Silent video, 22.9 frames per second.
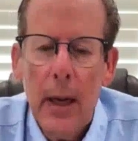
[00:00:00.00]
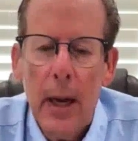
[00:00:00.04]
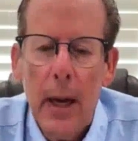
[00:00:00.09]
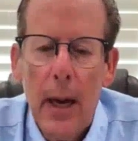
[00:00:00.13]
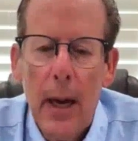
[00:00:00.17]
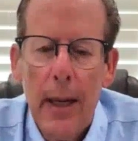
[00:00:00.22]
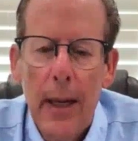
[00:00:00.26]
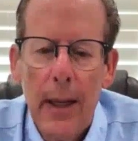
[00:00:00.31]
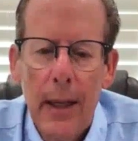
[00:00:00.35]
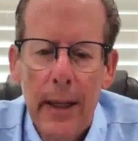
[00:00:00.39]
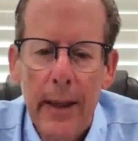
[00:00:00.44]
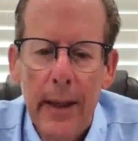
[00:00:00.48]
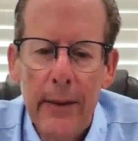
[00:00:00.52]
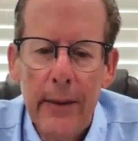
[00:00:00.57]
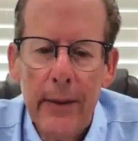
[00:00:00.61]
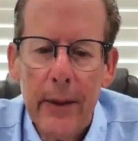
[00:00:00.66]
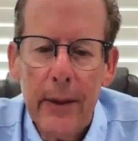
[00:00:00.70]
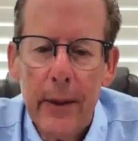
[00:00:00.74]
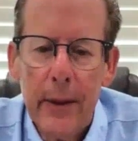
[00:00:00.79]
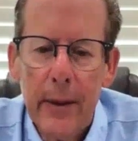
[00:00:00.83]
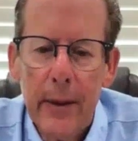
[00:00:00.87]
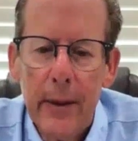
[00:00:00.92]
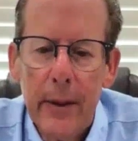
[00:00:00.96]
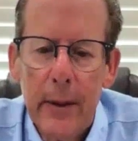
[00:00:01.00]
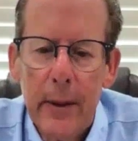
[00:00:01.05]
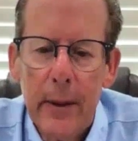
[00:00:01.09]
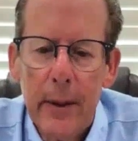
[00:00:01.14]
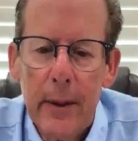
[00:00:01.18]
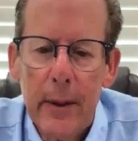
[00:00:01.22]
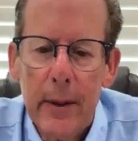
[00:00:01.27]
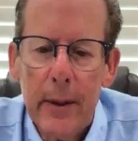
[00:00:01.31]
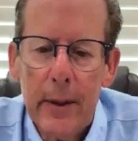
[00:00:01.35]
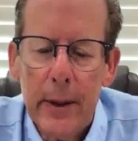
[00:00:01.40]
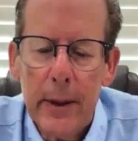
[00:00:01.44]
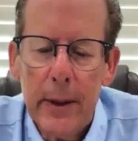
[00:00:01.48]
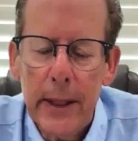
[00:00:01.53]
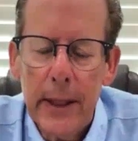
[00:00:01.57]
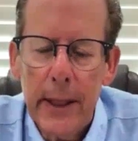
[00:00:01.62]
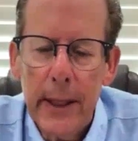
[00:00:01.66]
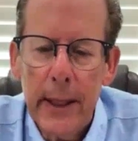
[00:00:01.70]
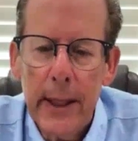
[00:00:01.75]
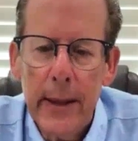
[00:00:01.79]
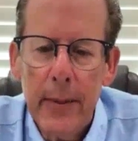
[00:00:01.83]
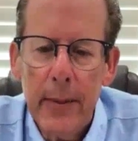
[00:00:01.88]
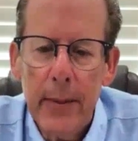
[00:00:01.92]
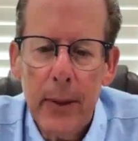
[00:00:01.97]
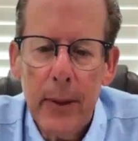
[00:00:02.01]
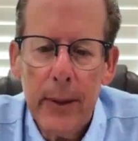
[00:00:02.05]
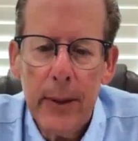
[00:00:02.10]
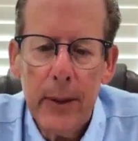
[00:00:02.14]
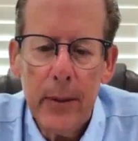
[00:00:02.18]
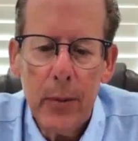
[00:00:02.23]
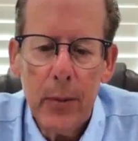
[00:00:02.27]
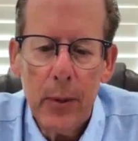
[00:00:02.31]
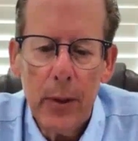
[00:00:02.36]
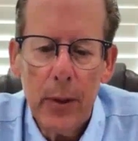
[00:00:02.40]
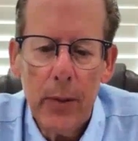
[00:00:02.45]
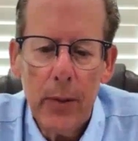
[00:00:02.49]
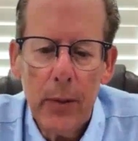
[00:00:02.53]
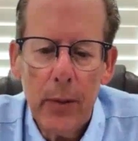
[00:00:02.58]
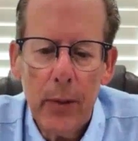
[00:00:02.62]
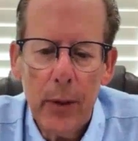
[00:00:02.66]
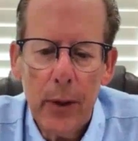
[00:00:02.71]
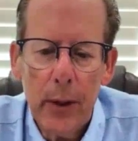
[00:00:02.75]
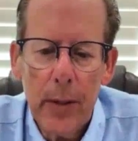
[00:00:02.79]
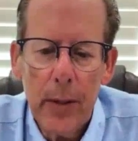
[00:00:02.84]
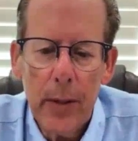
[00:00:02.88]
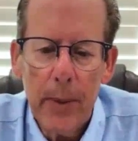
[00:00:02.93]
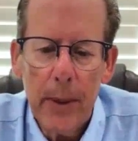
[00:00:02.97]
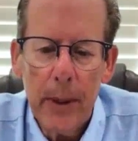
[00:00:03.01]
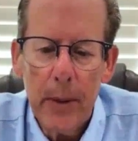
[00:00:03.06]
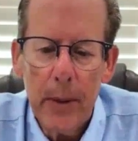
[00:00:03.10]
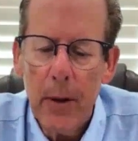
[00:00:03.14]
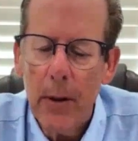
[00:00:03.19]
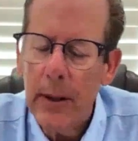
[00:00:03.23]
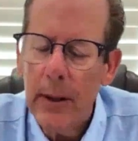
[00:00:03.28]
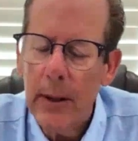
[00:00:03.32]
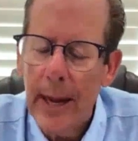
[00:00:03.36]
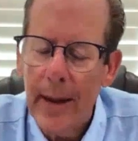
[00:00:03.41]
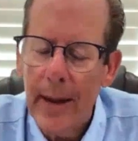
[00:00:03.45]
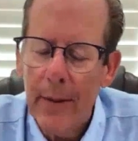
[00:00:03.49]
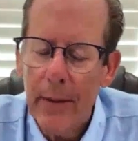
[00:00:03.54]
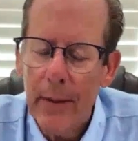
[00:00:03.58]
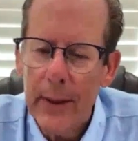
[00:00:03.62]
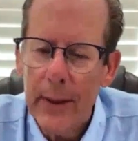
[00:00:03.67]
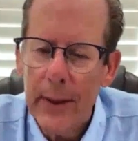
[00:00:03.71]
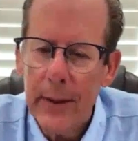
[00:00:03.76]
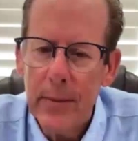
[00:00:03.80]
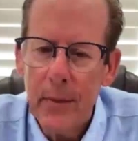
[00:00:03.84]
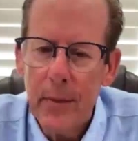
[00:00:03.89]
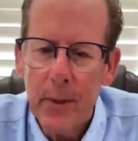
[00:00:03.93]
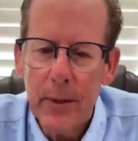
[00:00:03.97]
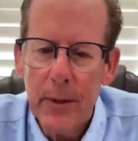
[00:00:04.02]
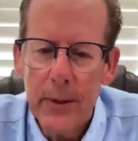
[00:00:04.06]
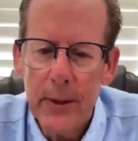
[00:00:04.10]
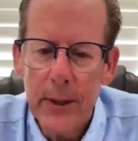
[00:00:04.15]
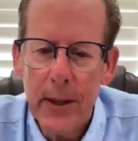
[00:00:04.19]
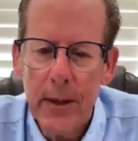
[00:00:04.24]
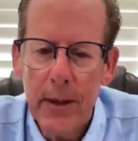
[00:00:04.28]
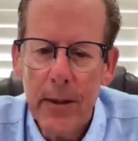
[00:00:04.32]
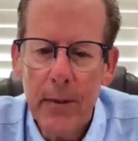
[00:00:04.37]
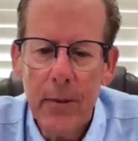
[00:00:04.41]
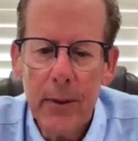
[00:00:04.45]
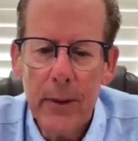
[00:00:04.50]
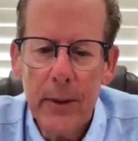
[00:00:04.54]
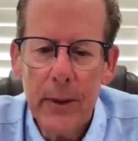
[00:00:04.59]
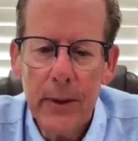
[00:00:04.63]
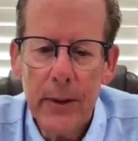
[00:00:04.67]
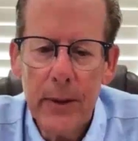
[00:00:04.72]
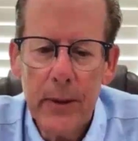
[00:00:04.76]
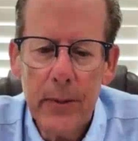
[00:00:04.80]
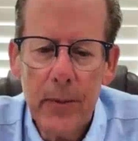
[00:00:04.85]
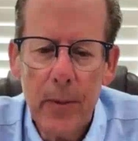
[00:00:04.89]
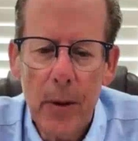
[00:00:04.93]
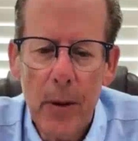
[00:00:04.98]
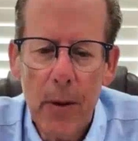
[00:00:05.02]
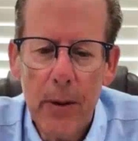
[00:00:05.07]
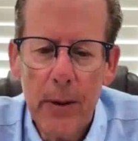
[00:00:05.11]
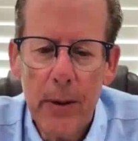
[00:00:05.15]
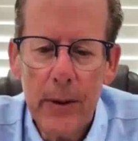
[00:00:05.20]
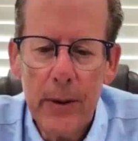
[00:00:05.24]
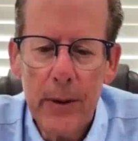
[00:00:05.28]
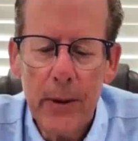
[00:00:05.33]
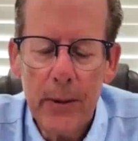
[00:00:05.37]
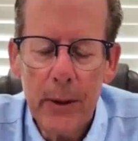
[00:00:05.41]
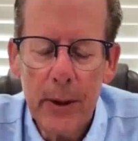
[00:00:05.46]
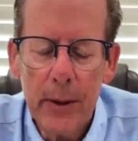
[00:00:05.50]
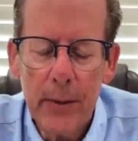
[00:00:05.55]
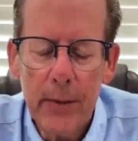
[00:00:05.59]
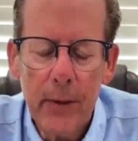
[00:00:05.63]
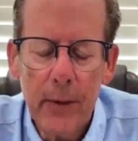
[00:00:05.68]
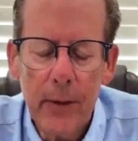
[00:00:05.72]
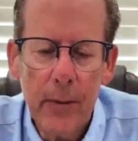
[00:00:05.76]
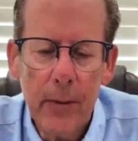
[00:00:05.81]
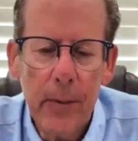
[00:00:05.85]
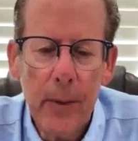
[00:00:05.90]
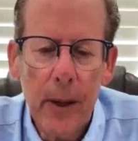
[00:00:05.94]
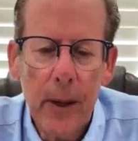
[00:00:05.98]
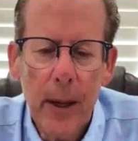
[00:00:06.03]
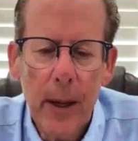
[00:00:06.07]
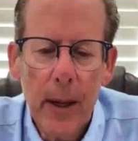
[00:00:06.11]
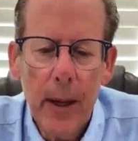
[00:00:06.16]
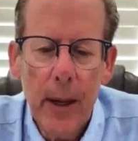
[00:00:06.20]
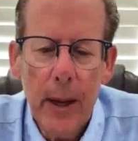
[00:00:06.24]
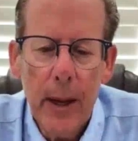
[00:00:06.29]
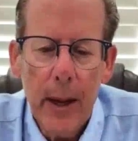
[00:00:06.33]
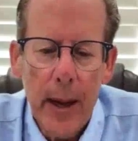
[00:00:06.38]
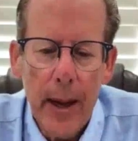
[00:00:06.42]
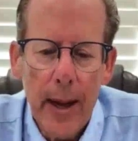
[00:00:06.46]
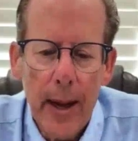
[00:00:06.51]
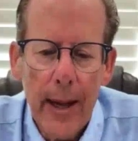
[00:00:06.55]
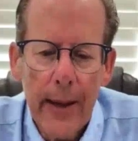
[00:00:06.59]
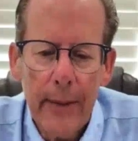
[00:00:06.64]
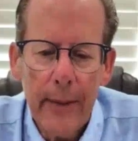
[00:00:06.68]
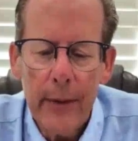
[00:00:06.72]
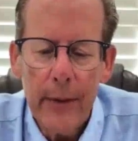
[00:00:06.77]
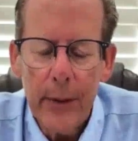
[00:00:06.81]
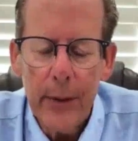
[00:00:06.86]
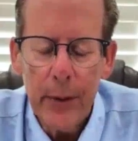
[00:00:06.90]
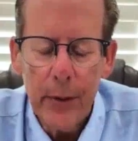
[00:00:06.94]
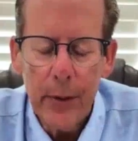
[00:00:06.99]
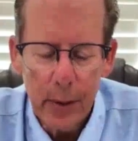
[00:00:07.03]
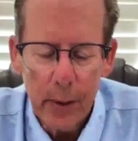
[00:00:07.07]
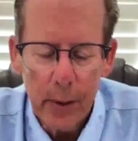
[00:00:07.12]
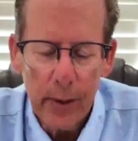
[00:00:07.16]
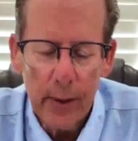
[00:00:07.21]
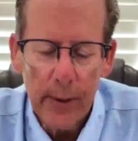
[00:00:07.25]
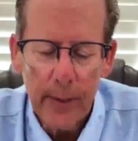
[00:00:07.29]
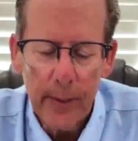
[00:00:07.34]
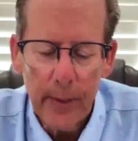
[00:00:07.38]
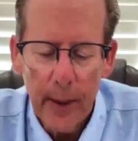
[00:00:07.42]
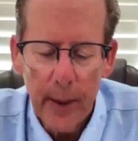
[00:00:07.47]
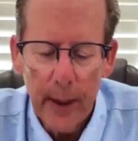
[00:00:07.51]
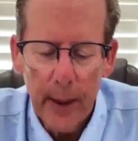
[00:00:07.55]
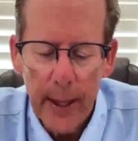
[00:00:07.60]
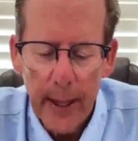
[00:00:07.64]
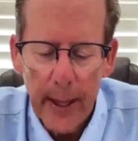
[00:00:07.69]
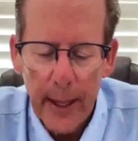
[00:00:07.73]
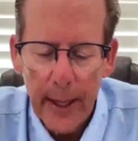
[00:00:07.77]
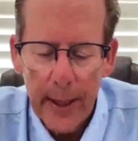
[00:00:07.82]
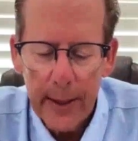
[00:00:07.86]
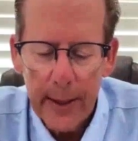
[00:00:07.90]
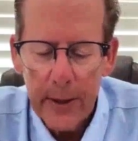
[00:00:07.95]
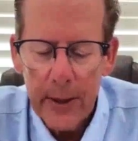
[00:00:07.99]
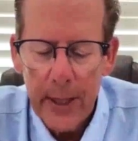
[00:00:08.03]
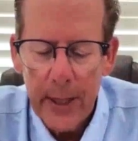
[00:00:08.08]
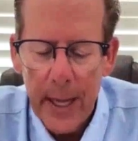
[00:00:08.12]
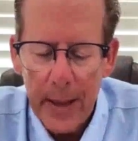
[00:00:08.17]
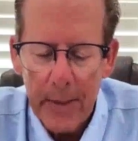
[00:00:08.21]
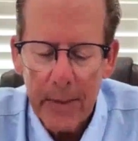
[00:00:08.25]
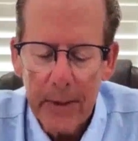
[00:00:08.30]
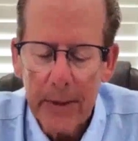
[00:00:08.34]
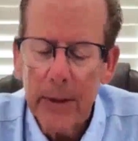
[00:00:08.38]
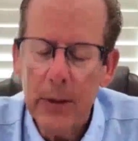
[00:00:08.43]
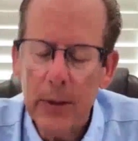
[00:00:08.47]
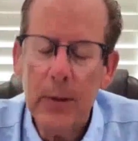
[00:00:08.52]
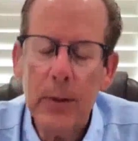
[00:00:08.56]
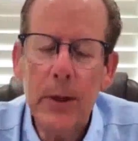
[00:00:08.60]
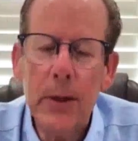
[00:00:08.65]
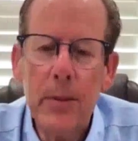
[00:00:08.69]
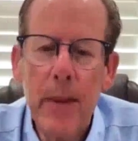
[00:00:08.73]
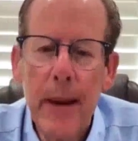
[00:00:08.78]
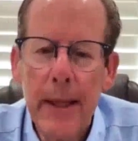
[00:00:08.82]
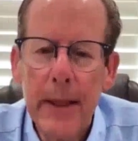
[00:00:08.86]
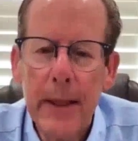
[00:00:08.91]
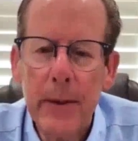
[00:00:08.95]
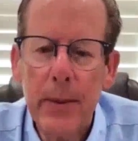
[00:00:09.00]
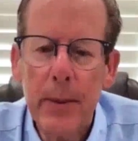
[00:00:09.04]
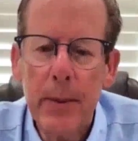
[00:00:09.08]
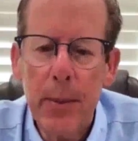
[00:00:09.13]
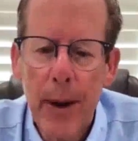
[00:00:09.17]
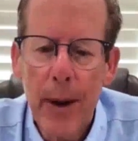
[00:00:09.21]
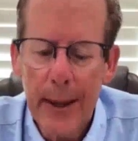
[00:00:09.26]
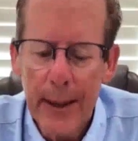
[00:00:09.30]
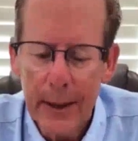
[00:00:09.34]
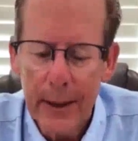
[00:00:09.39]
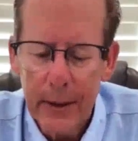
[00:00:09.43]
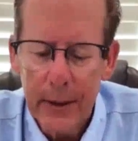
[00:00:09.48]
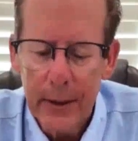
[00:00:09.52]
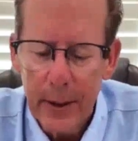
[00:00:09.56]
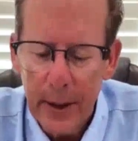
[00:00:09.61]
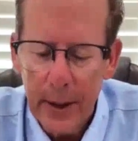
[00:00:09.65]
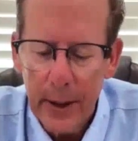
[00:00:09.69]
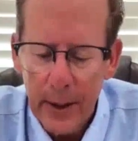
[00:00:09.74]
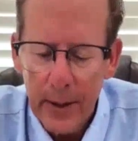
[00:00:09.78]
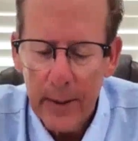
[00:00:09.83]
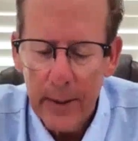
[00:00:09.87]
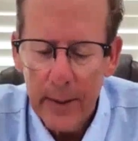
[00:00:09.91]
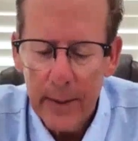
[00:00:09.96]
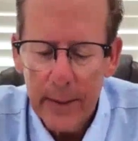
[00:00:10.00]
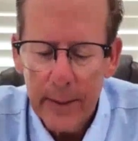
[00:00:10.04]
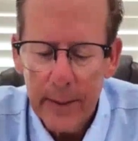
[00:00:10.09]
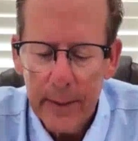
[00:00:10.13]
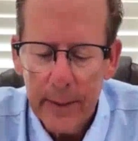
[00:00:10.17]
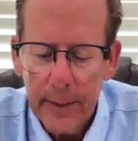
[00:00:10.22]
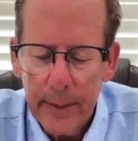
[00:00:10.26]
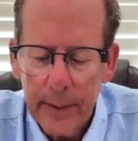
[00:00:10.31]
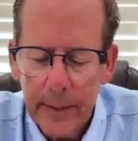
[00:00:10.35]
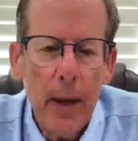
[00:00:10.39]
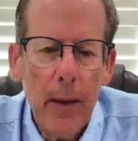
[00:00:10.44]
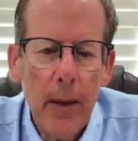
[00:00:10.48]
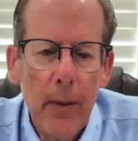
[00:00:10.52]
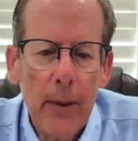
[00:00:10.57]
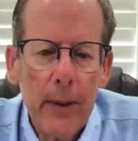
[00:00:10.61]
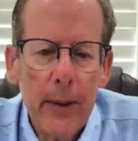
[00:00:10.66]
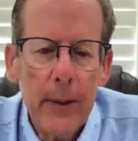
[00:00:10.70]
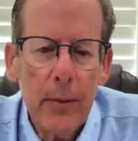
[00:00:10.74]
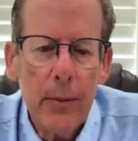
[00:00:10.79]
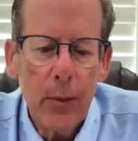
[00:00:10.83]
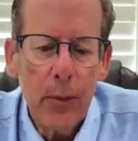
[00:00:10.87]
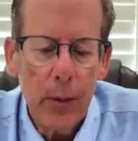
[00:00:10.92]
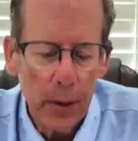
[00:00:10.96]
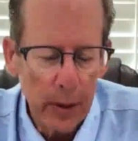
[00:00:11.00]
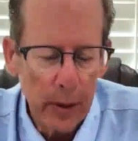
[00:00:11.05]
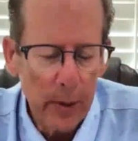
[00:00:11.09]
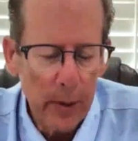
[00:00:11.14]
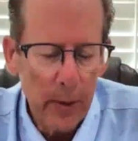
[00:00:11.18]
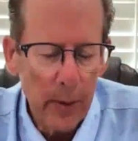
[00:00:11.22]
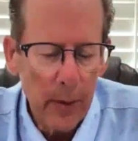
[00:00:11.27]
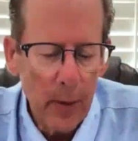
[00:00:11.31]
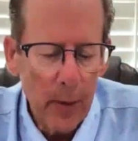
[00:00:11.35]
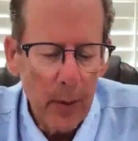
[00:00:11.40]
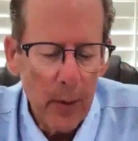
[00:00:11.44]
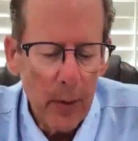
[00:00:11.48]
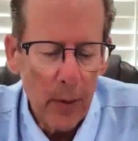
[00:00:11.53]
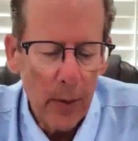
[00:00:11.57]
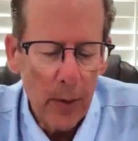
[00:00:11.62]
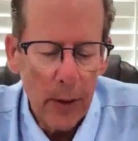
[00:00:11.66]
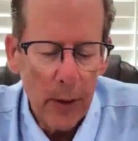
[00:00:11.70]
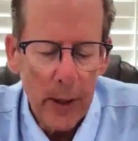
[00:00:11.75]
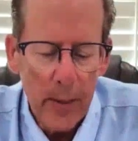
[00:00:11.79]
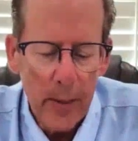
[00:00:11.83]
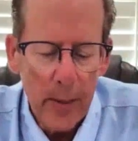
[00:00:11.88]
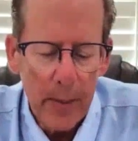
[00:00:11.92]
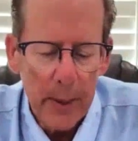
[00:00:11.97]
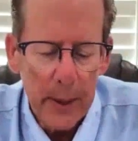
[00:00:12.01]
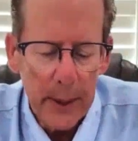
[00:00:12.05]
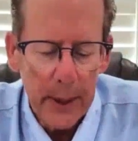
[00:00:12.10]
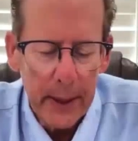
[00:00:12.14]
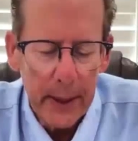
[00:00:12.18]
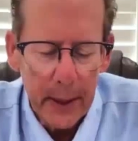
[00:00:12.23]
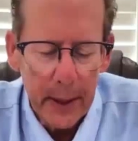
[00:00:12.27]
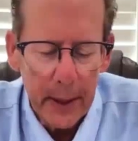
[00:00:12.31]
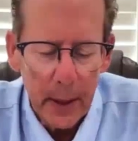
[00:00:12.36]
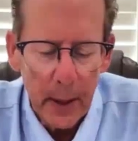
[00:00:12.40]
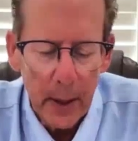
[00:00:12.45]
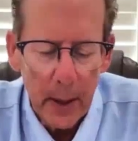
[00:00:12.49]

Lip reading: I left TD and went to work for a company called Alvarez & Marcel, which is a small consulting firm out of New York, and I established the risk management practice there. I went to work for a company